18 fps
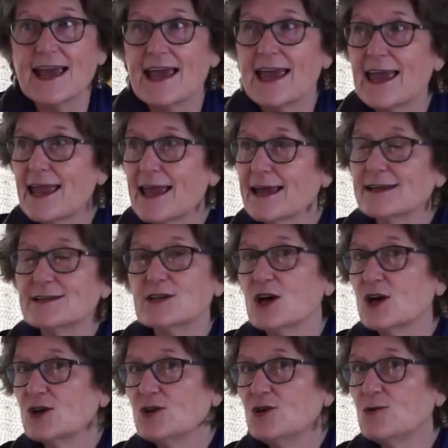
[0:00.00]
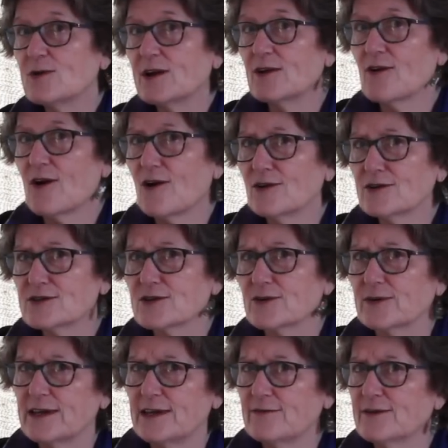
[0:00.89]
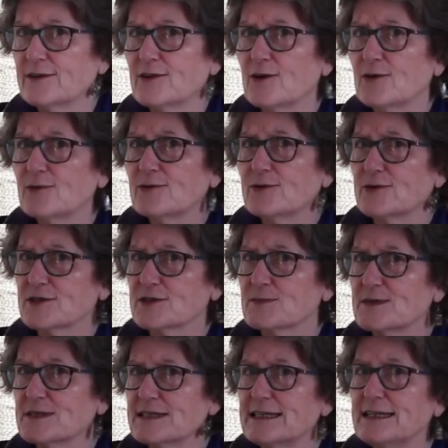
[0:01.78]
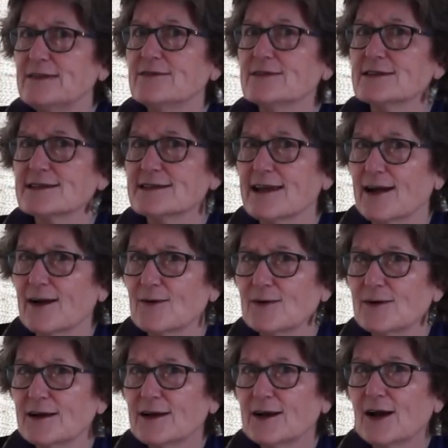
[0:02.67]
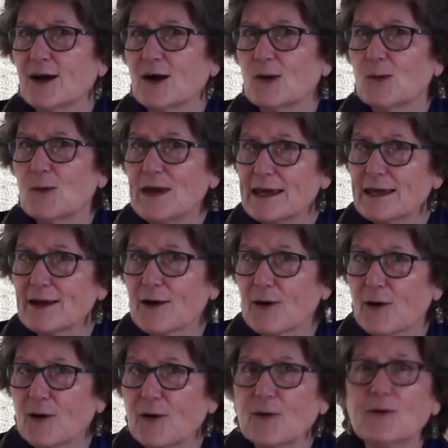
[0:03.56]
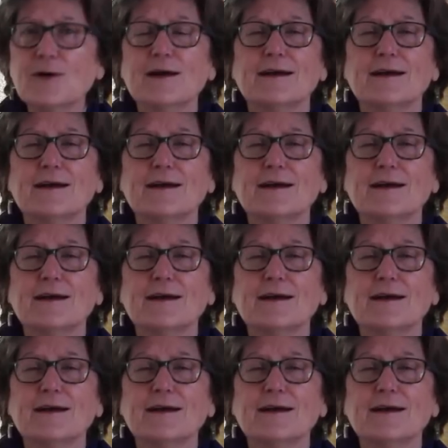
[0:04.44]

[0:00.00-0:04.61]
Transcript: And you can also, even though Christmas Eve is now a week ago,